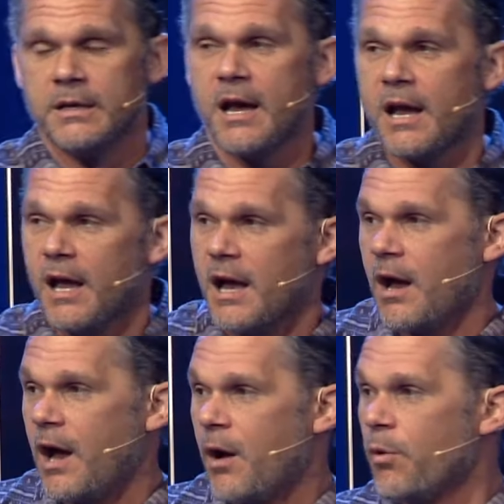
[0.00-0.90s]
Now,
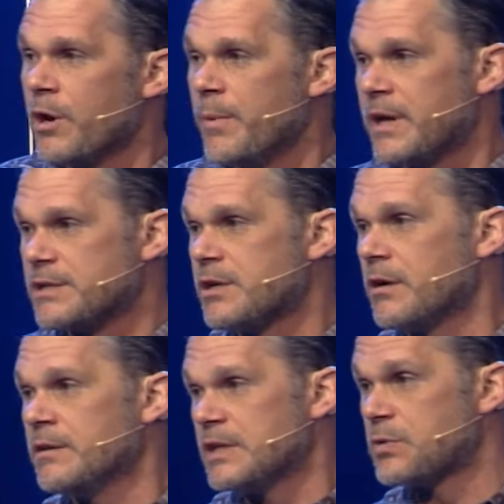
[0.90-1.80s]
I, I want to make a
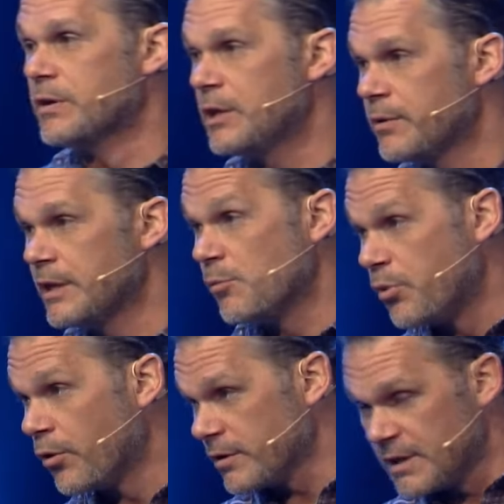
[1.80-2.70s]
turn that's really, really
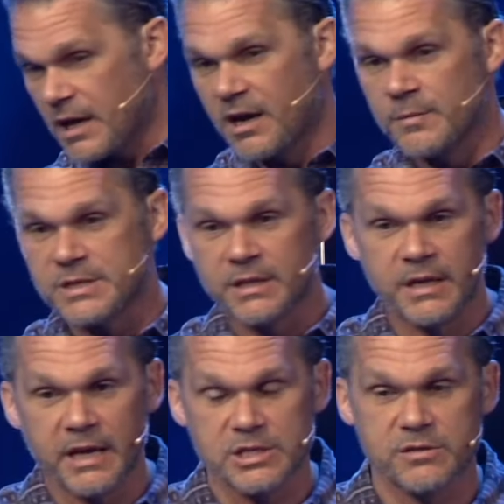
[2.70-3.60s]
important that comes in the
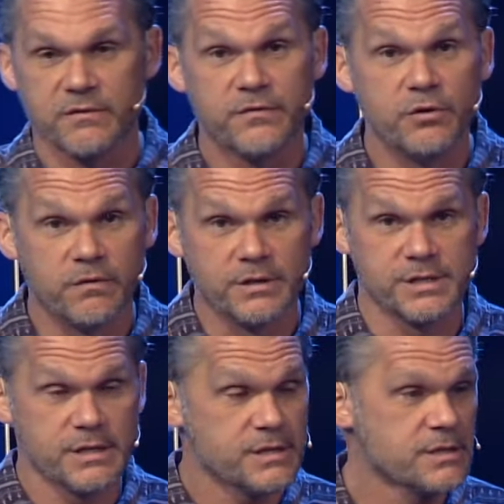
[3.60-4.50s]
next few
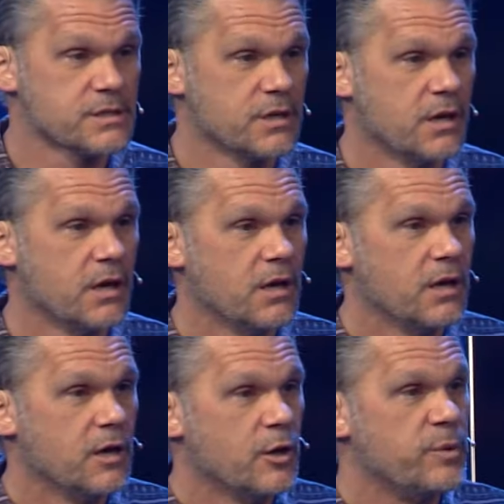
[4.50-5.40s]
verses.
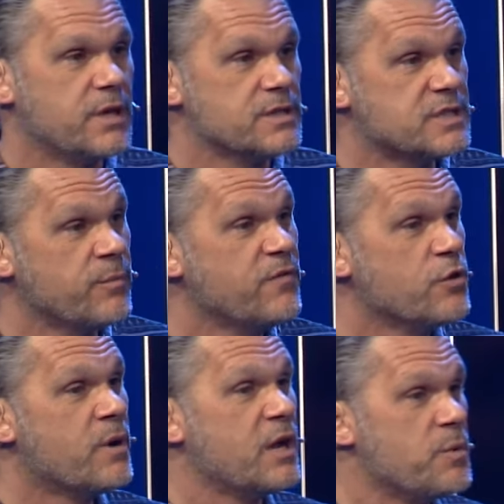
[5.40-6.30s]
Because some of
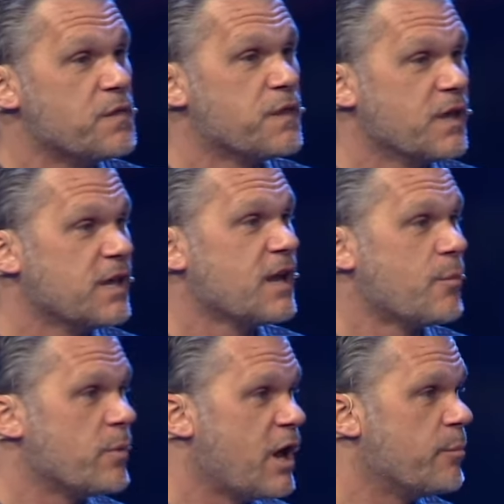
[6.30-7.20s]
you might be thinking
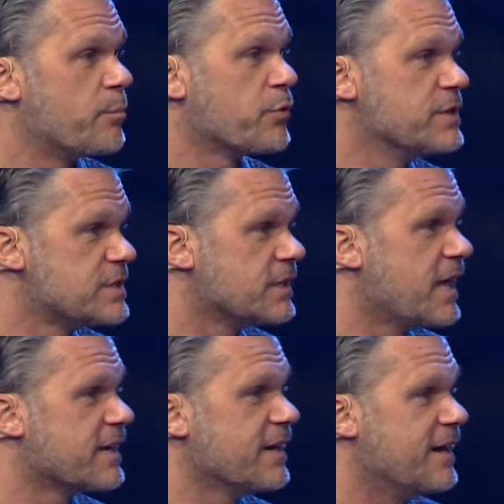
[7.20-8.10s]
I'm, I'm preaching
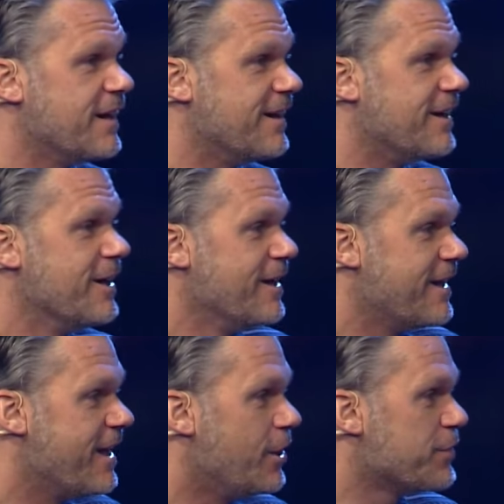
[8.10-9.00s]
like a, a
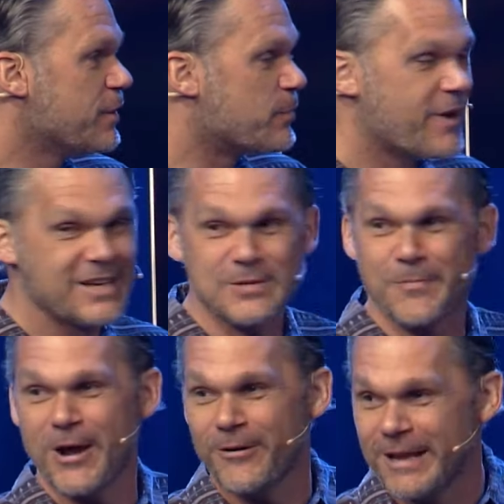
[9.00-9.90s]
health and
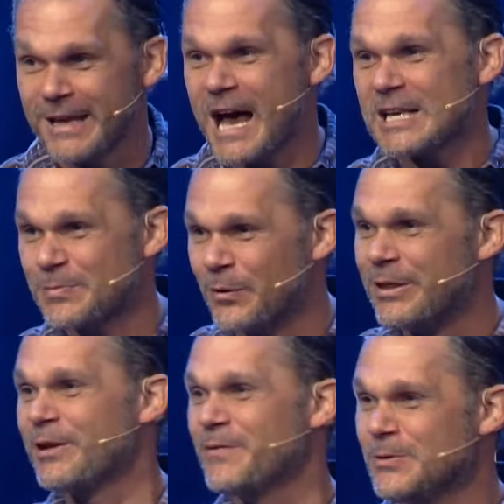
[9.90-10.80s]
prosperity gospel,
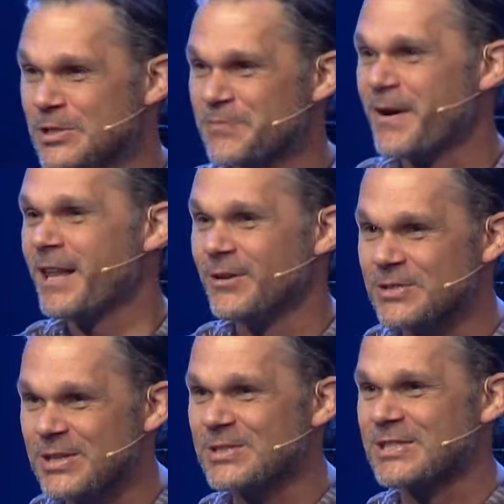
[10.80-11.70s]
that if you just follow
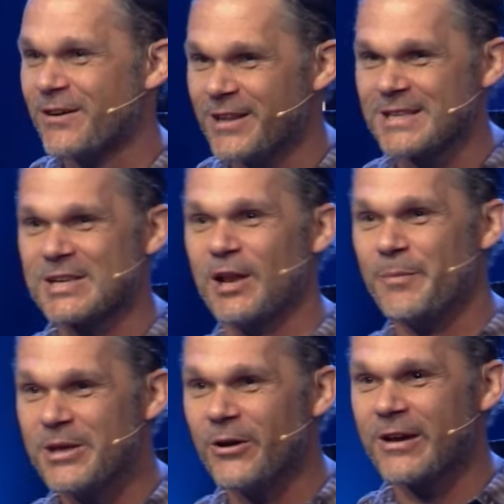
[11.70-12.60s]
Jesus, everything's going to
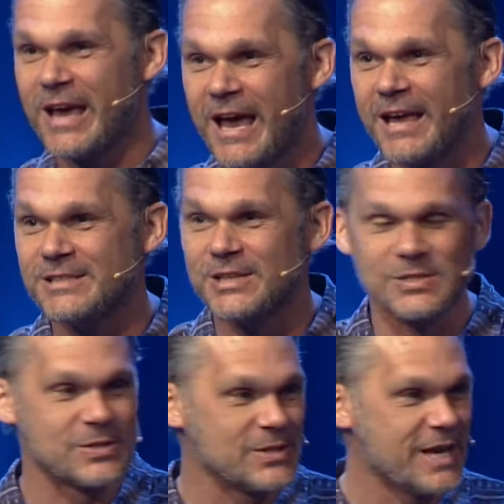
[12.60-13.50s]
be okay.
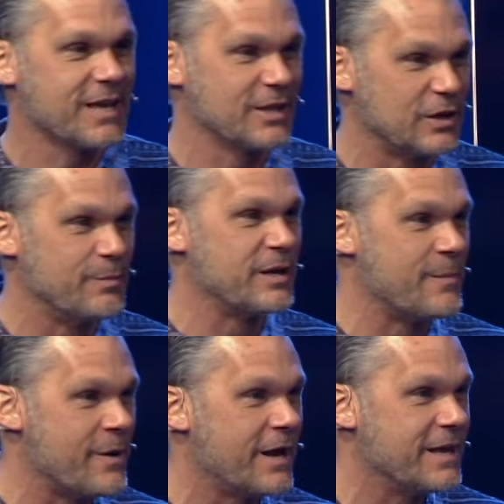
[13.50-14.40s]
Jesus will take a little bit of
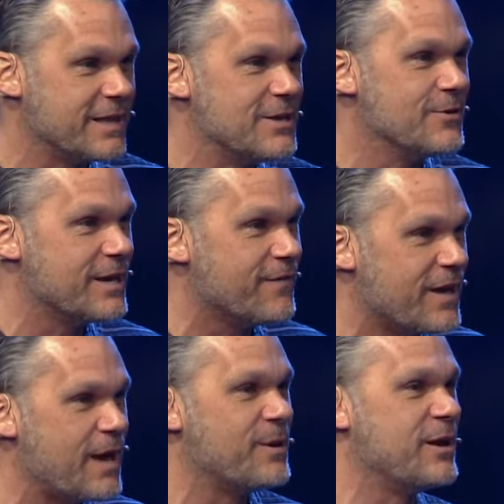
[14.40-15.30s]
money that you give
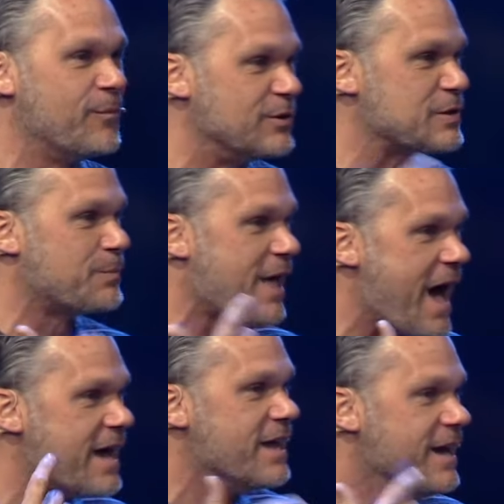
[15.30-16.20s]
him and he'll
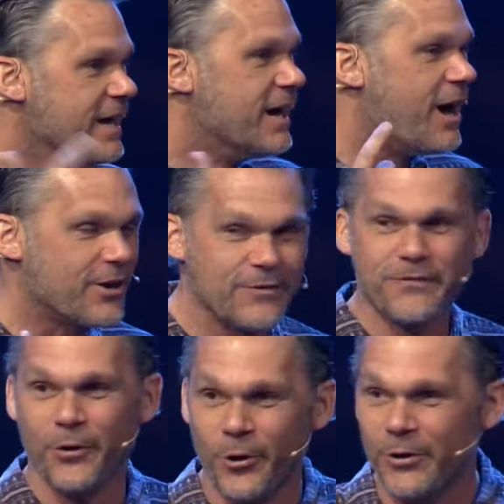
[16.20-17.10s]
multiply it
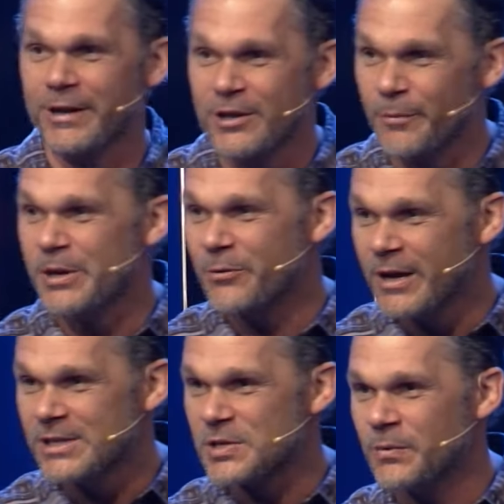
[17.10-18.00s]
hundredfold and you'll be
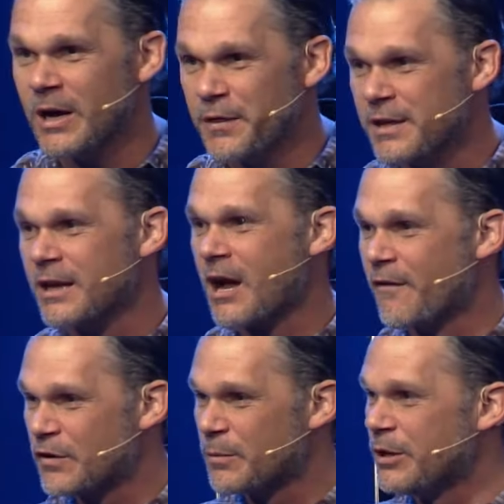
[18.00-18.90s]
rich and wealthy and
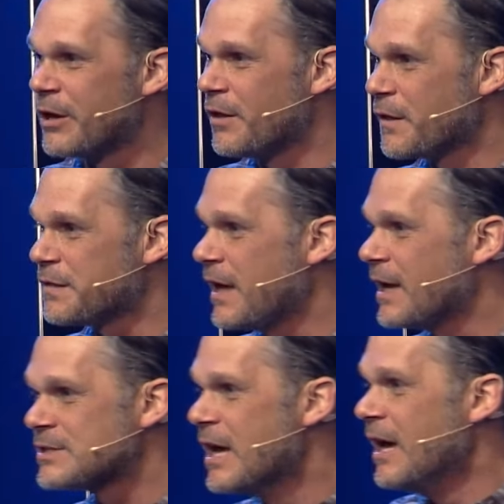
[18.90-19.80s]
comfortable and all the
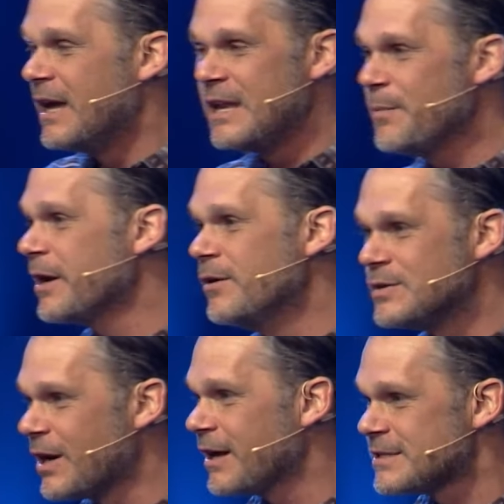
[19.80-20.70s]
things. Anybody who
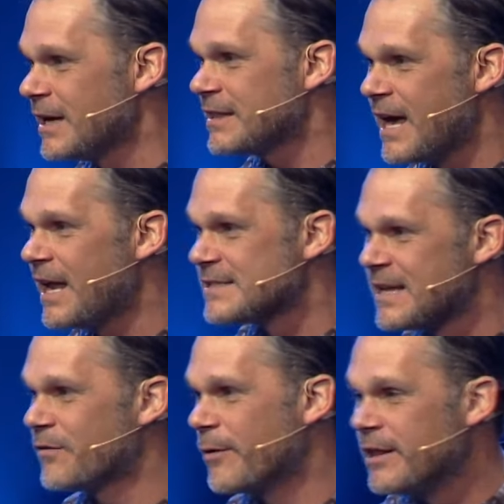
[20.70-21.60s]
talks like that has
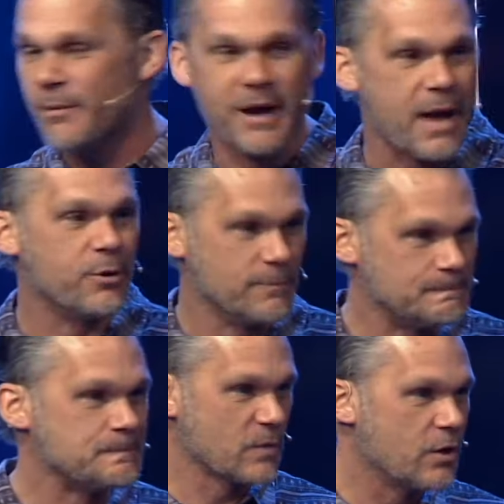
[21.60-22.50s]
never read the Bible,
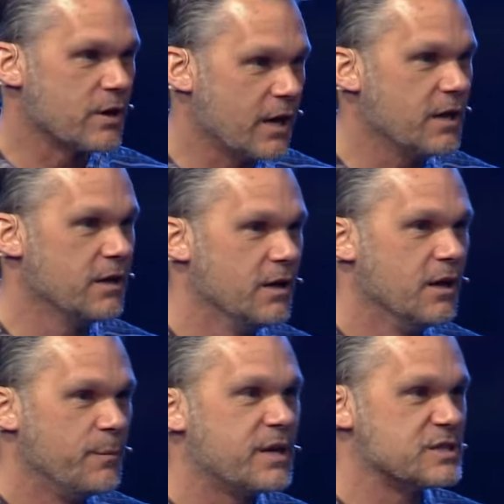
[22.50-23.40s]
okay?
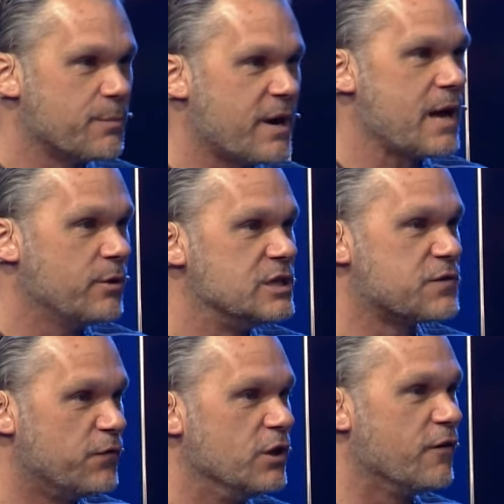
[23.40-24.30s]
Because the Bible is
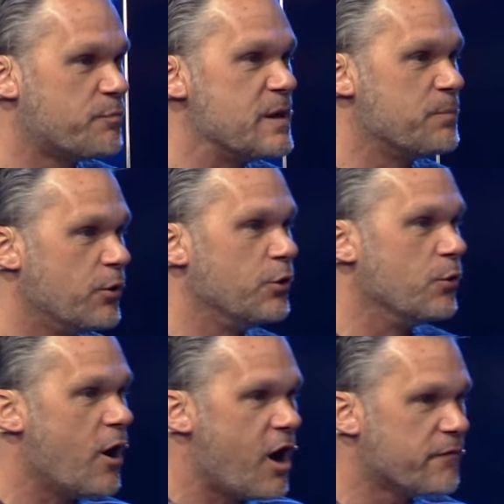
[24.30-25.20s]
full of people
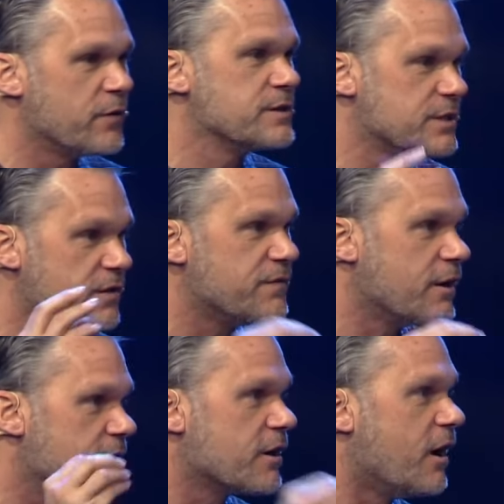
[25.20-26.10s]
who offer to the
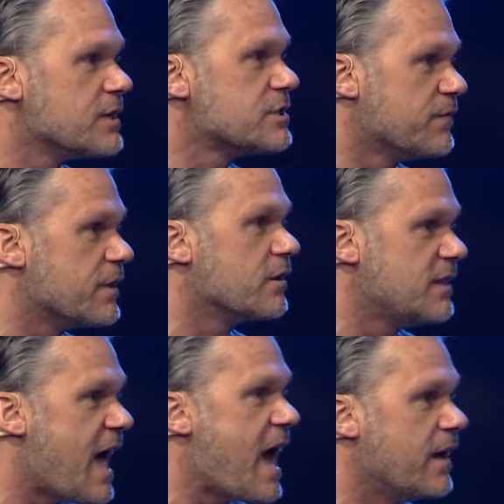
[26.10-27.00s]
very cost of their
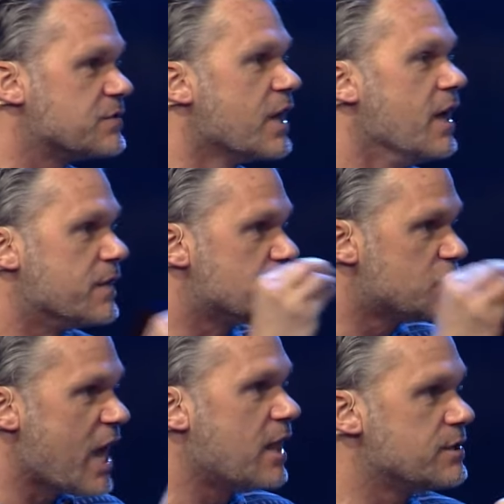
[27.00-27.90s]
lives the
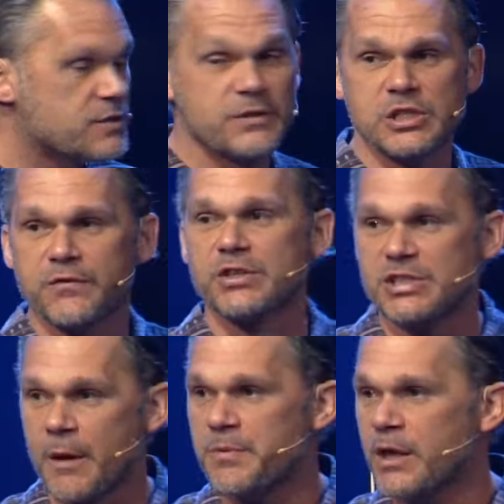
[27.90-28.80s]
challenge just for
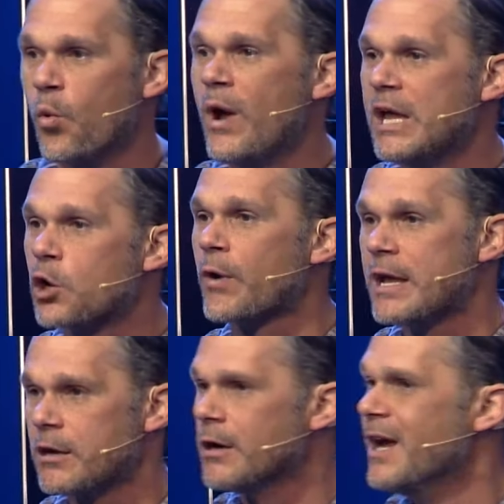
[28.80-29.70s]
something way
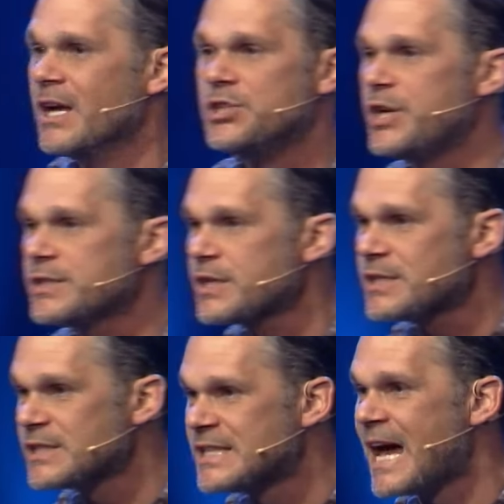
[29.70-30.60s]
greater.
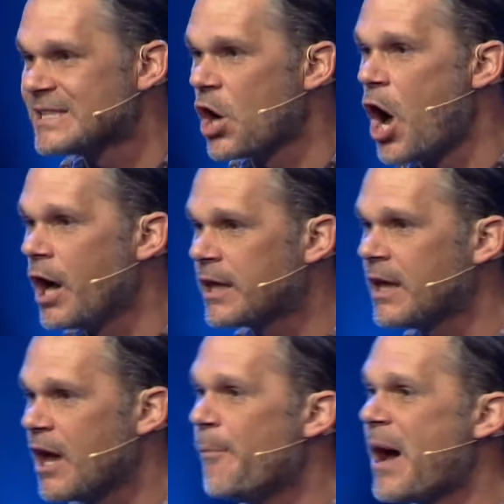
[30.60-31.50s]
Jesus is not
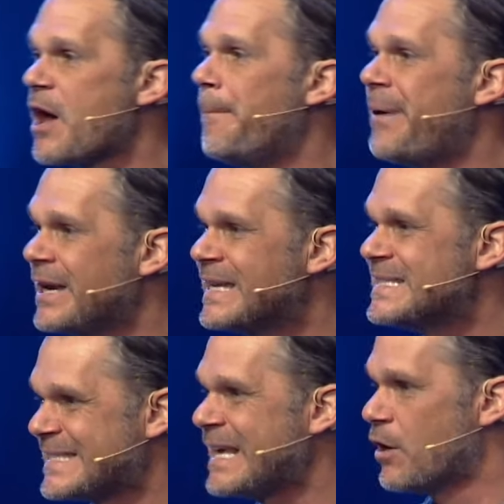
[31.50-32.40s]
talking about
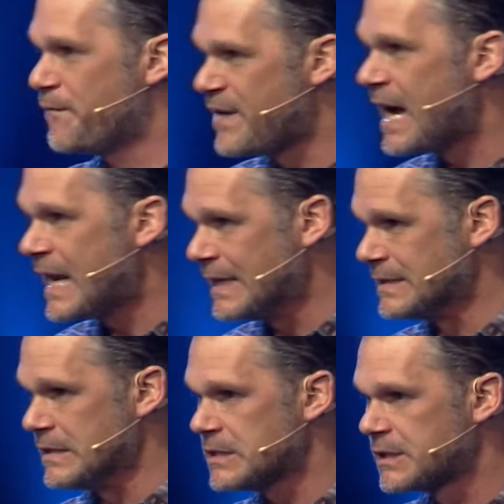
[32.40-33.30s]
abundance in our
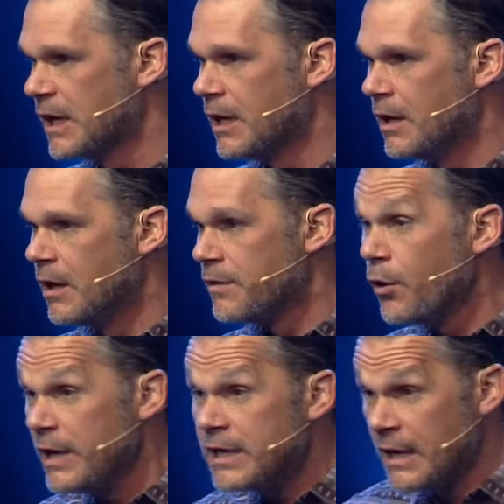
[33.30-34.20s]
finances,
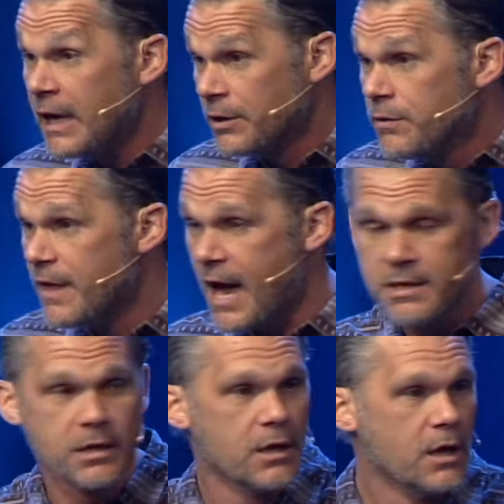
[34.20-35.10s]
though he can do that.